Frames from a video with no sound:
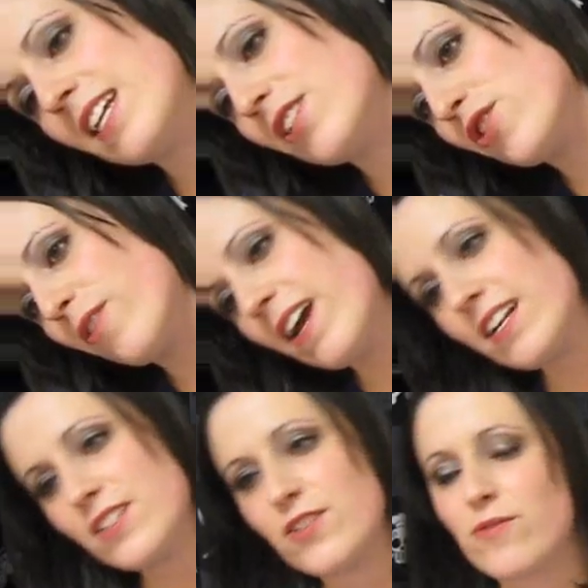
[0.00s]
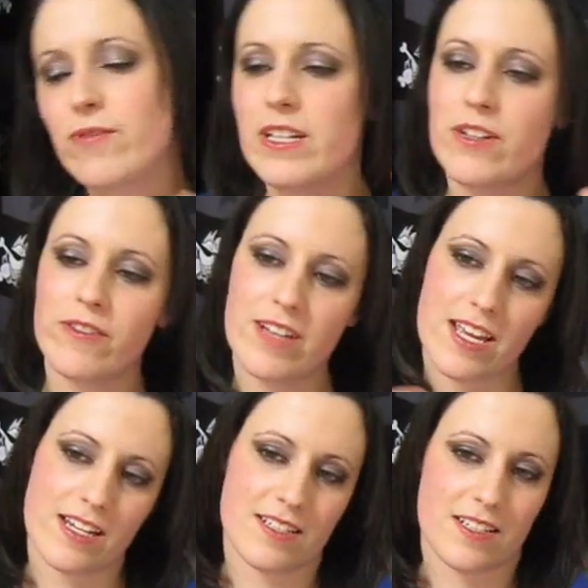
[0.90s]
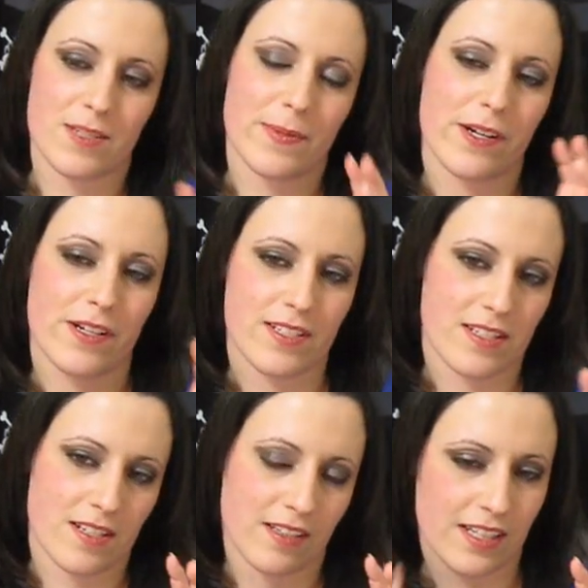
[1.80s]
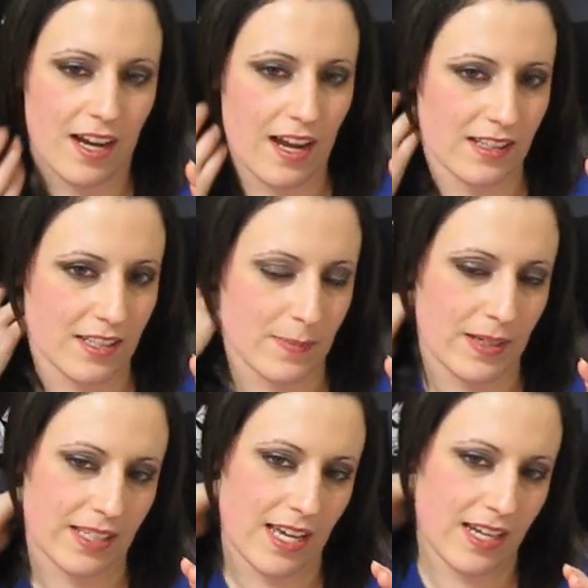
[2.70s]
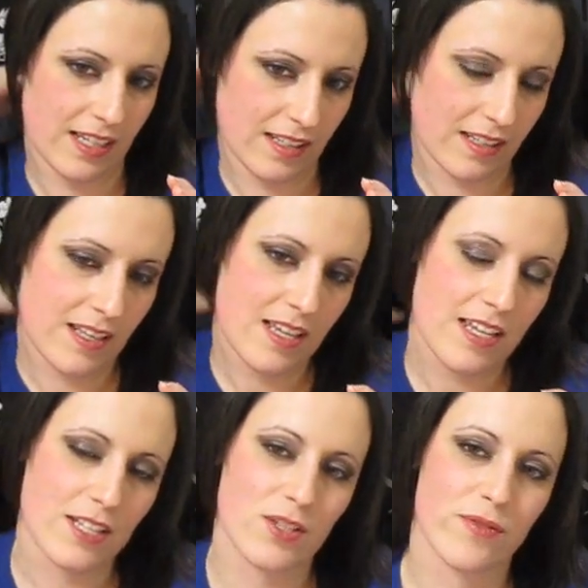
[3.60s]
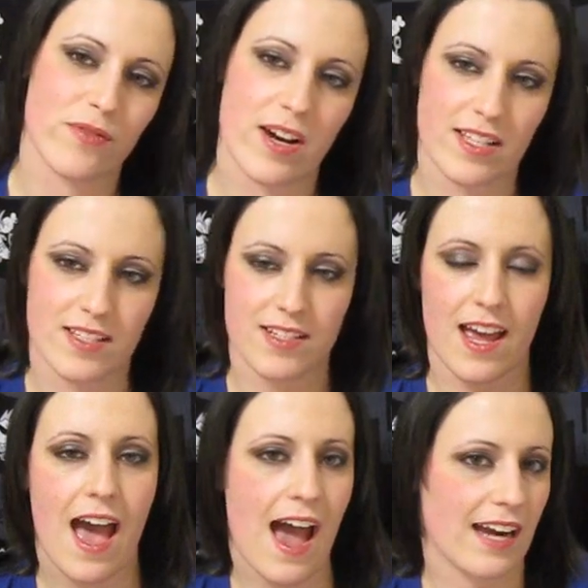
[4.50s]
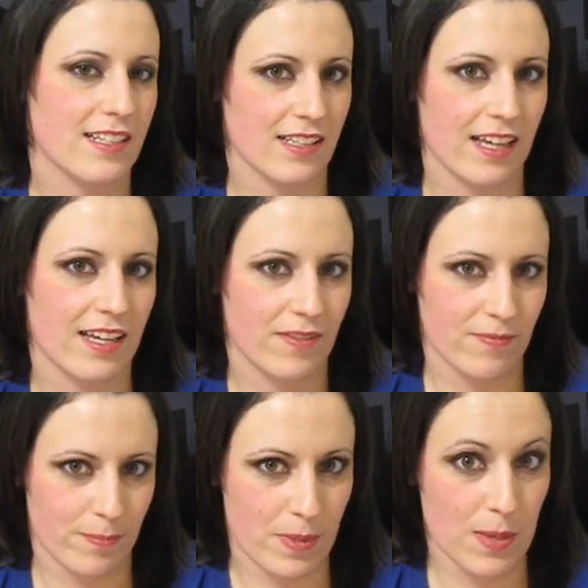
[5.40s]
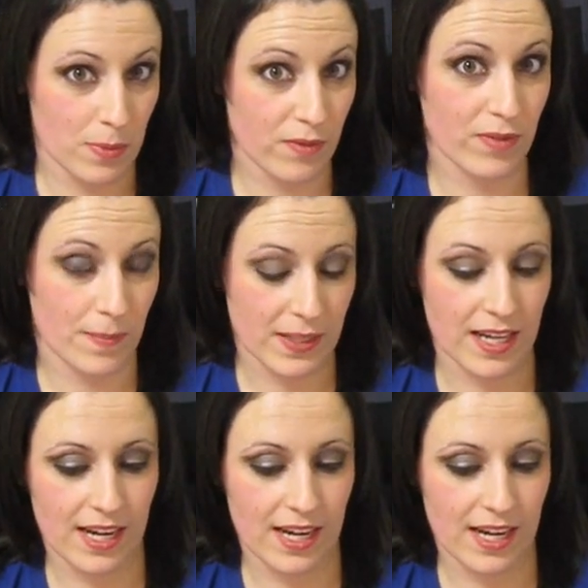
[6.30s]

He's trying to recreate his experiences on the island by getting his friends to act like people from the